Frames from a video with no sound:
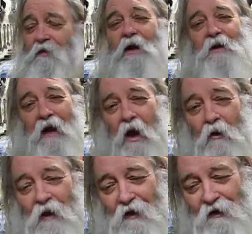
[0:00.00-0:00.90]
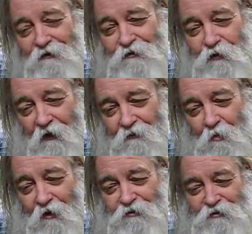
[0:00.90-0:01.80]
And all I got to say at the
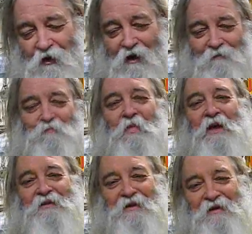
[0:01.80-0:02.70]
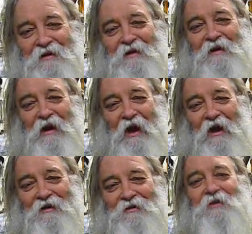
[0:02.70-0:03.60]
present time, the little
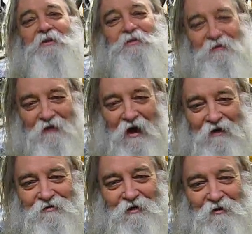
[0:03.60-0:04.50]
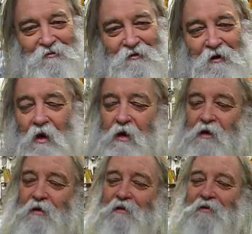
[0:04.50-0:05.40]
cat survived.
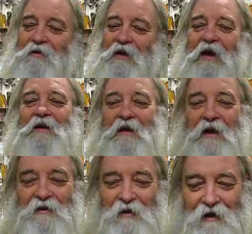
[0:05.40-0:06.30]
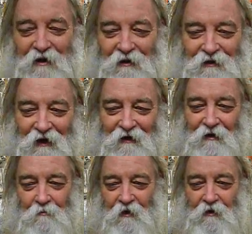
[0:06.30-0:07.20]
And a
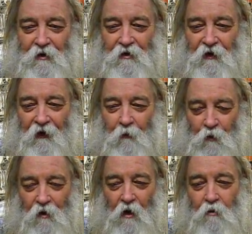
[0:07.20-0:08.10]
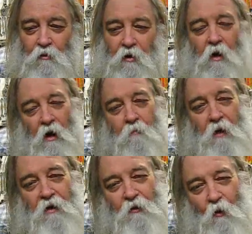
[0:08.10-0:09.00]
little bitty kitty cat will hold
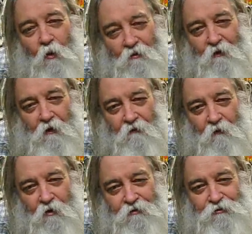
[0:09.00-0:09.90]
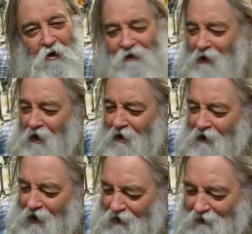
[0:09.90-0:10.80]
about a quart of antifreeze.
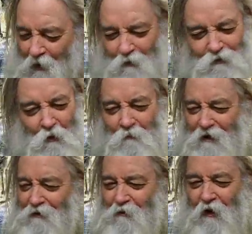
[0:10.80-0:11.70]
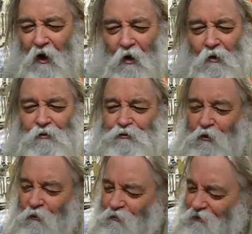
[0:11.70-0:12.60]
Now I know, don't make no calls.
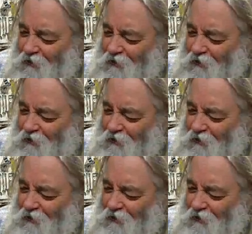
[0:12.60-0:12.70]
Don't.